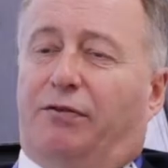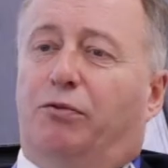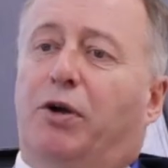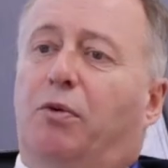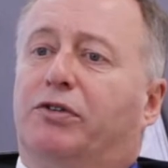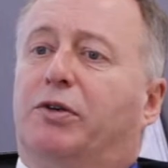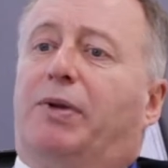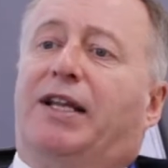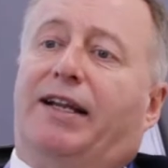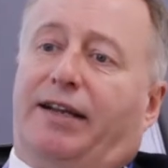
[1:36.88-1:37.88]
If we want a
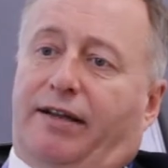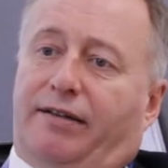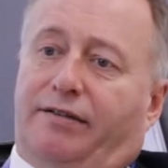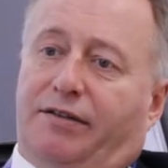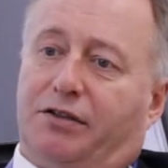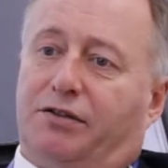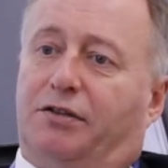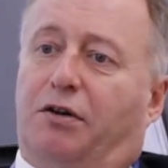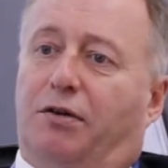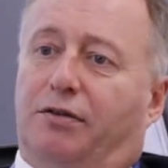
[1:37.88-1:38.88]
planet that's
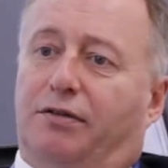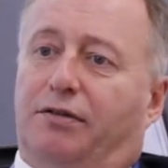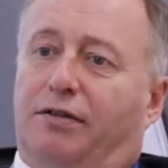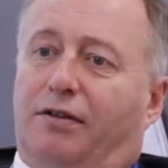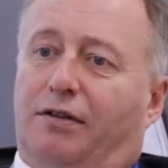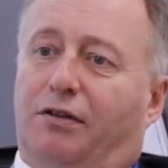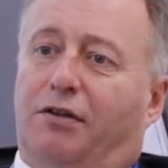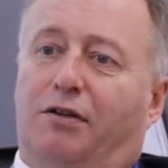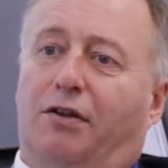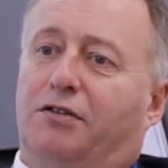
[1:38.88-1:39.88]
got
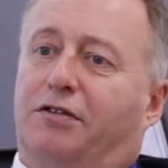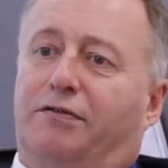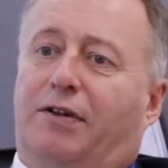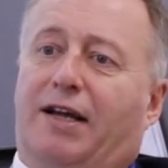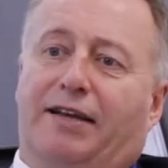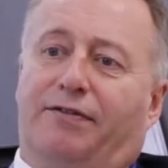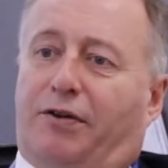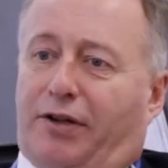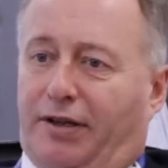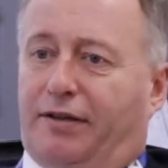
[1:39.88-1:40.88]
lots of life
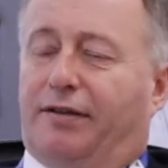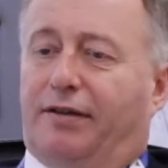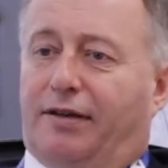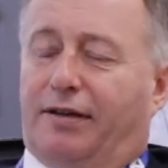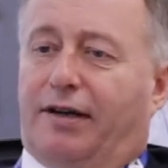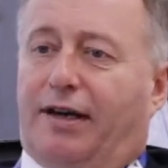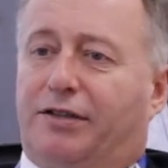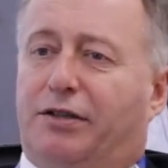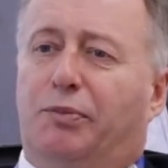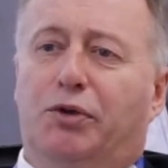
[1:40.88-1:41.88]
on it, and
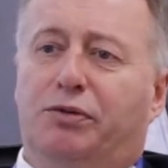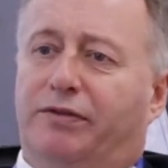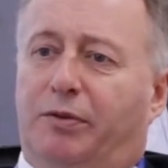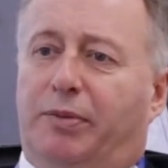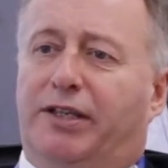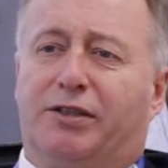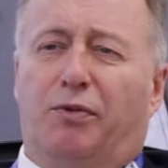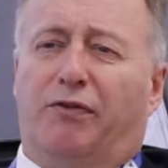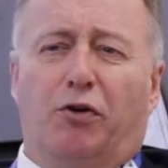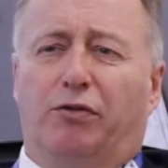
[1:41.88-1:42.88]
it's a beautiful place, and
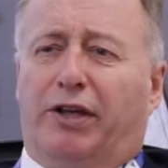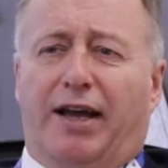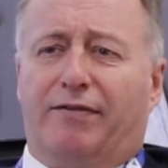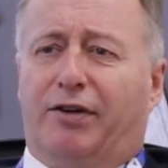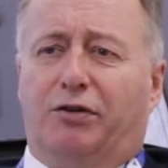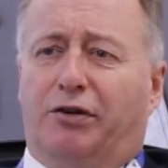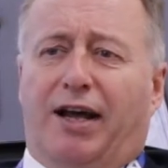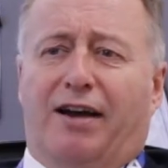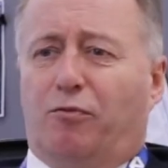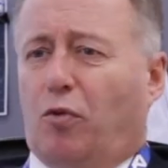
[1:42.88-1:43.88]
we're only ever going to
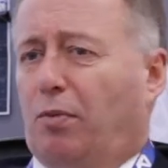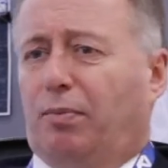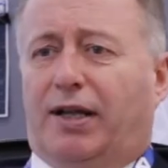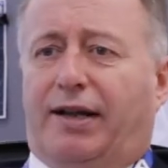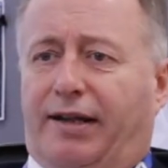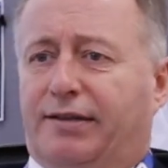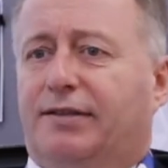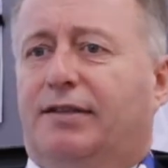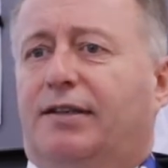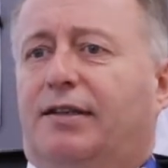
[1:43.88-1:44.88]
have one planet,
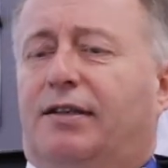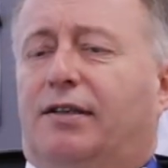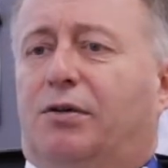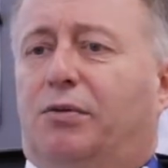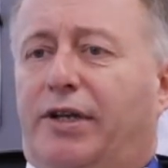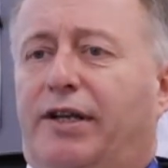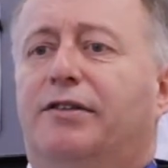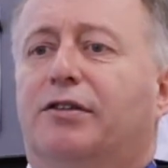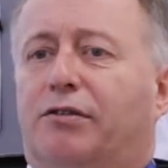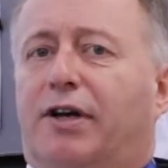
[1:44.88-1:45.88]
we
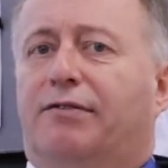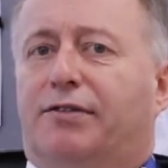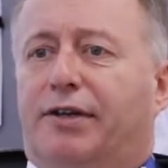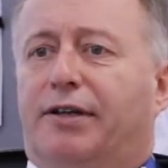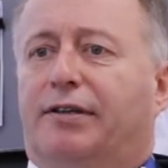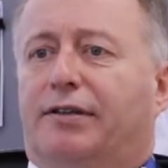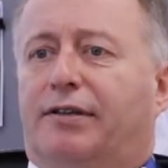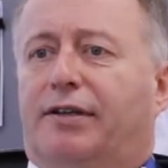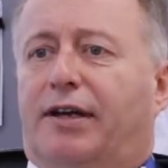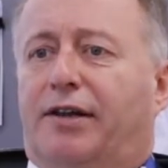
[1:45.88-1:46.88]
need to look after it.
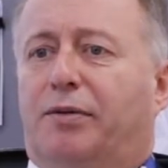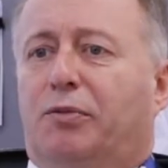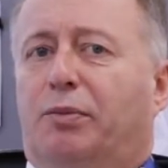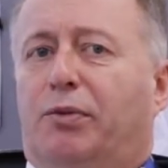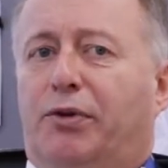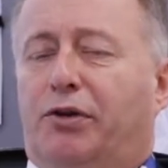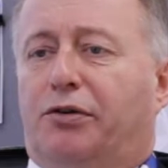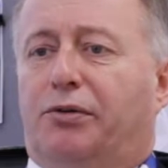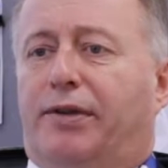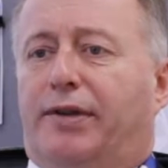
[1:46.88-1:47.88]
And at the moment, we're
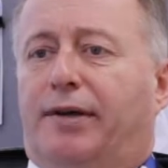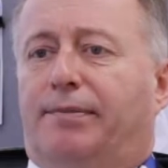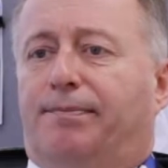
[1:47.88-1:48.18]
not doing that.